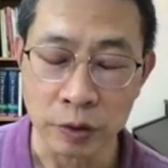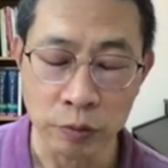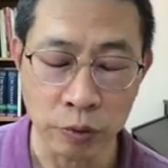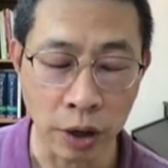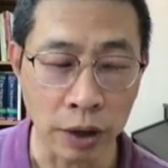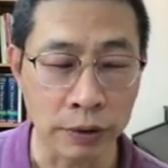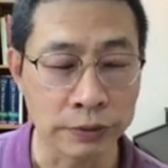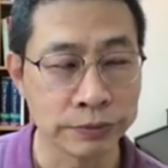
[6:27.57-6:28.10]

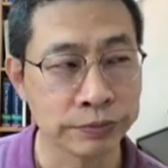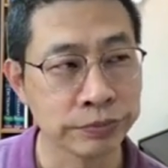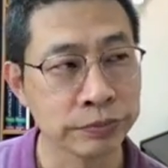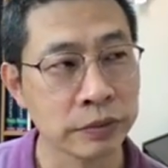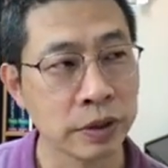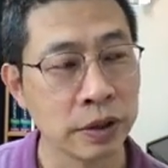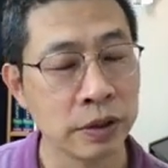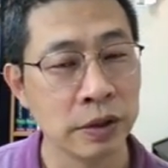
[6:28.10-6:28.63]
Wow.
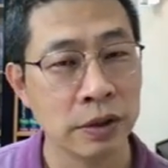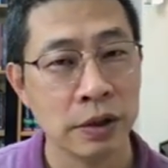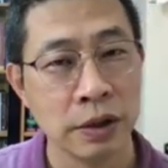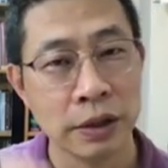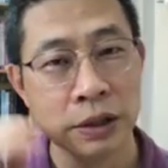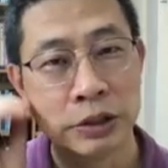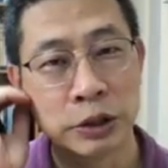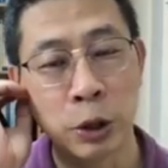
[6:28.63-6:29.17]

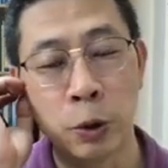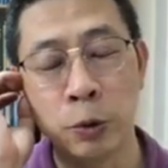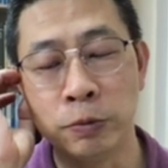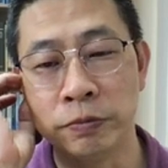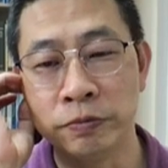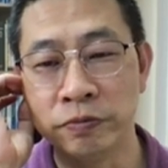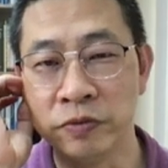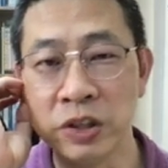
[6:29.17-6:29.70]

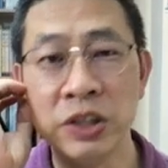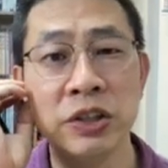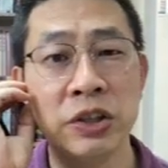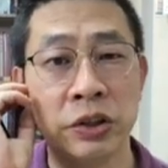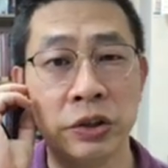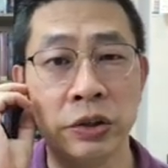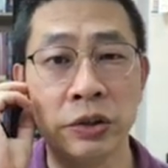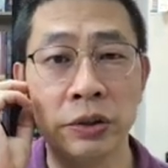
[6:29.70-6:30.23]
So
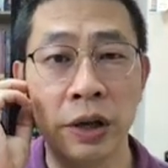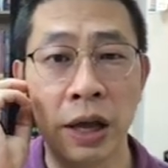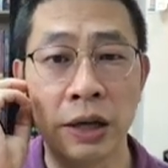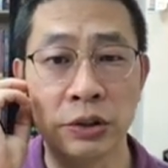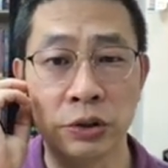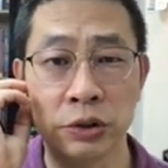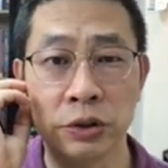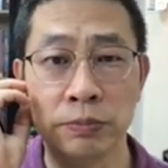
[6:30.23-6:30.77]
video
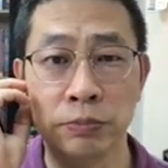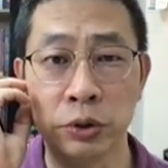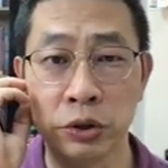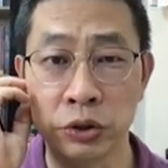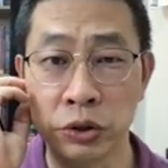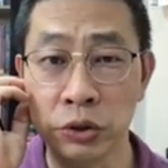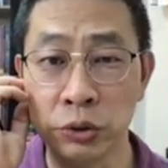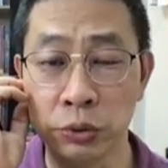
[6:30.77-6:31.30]
actually
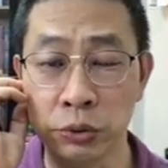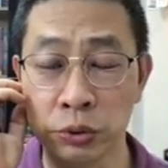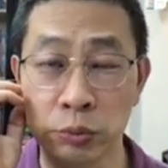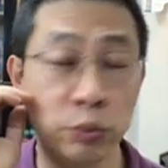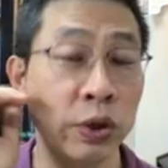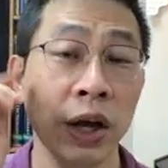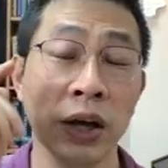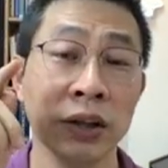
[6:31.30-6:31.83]
produce.
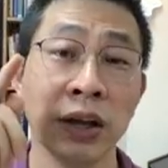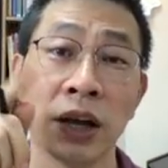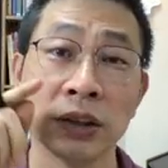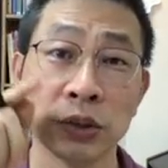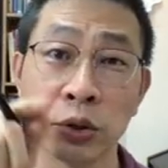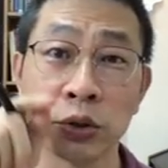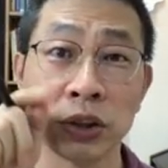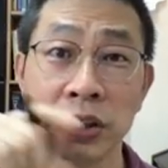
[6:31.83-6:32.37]
We are
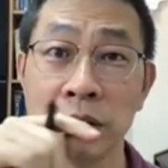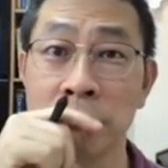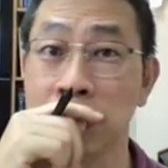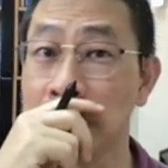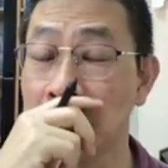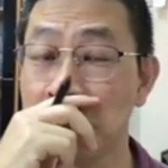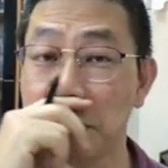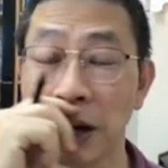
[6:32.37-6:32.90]
not
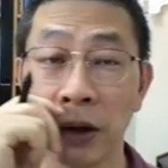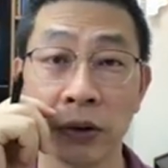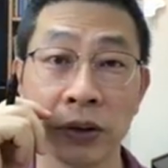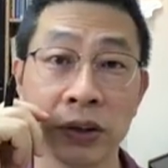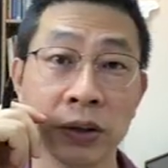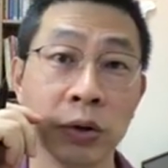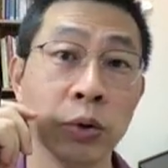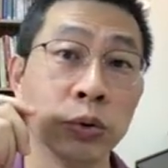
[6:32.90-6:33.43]
talking about
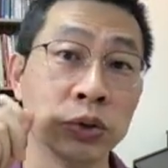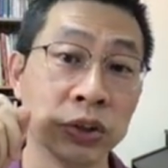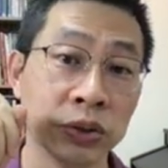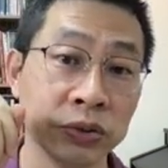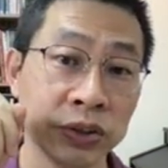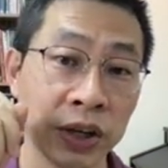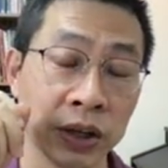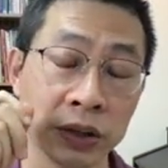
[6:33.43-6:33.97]
the
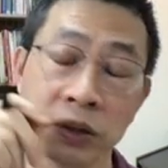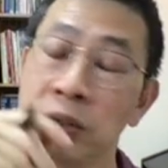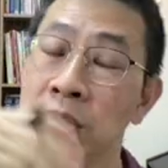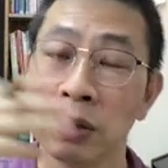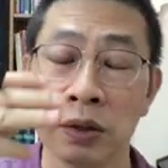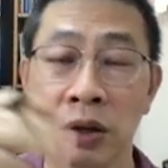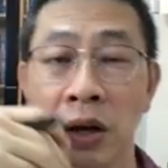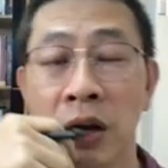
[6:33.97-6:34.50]
audio yet,
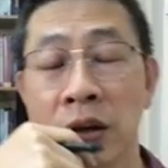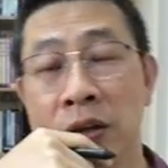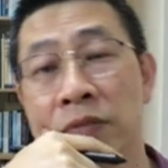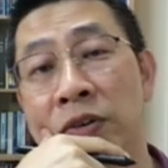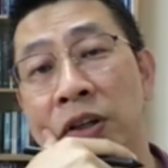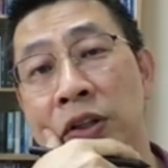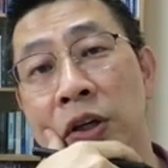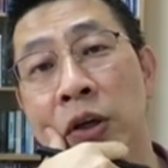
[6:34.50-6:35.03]
uh,
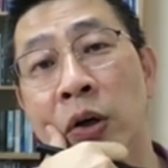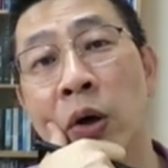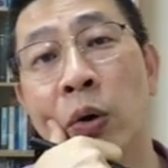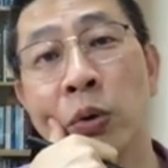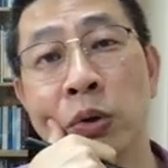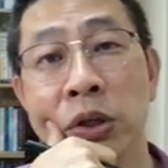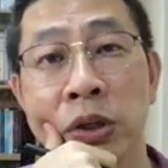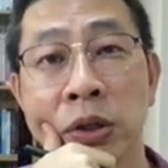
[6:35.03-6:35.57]
even the
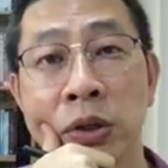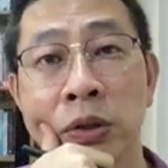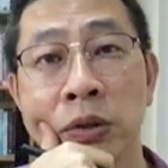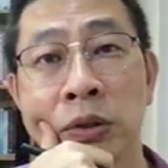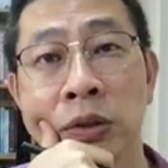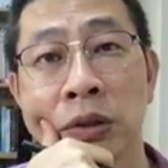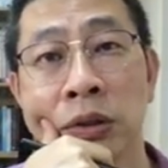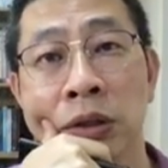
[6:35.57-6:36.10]

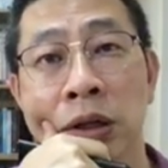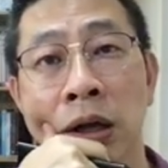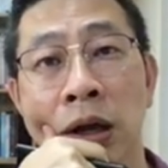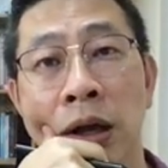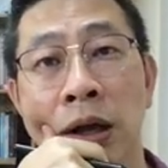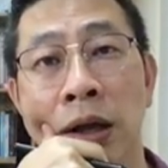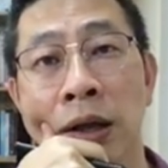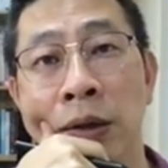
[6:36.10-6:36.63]
audio
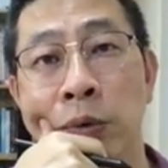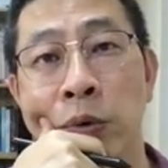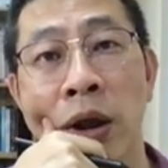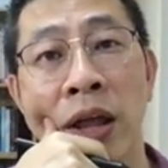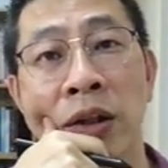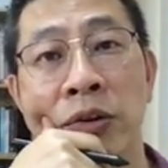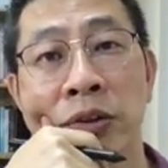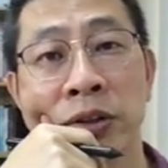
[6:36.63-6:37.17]
uh,
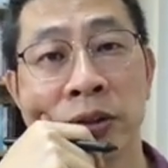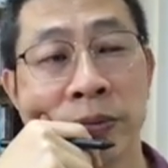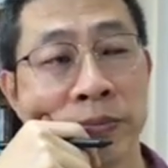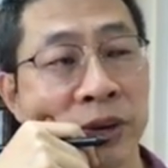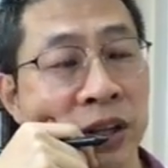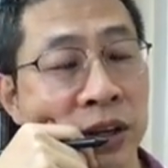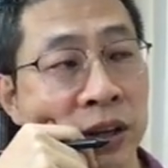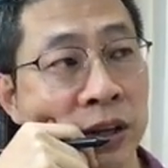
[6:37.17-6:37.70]

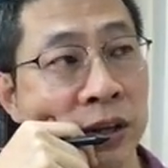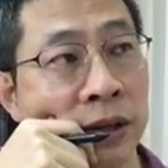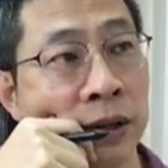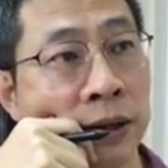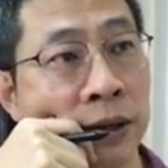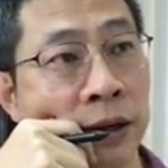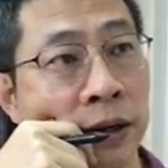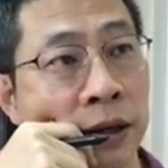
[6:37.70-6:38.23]
relatively
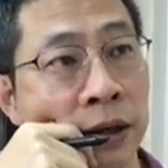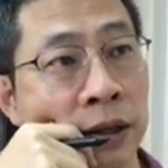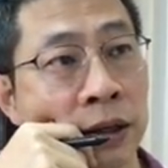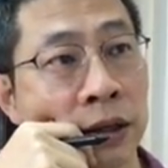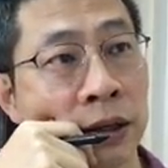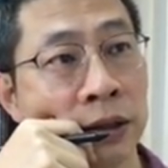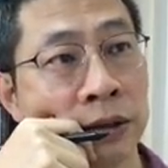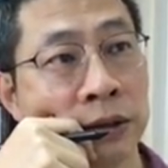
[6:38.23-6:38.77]

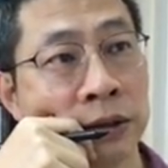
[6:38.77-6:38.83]
uh,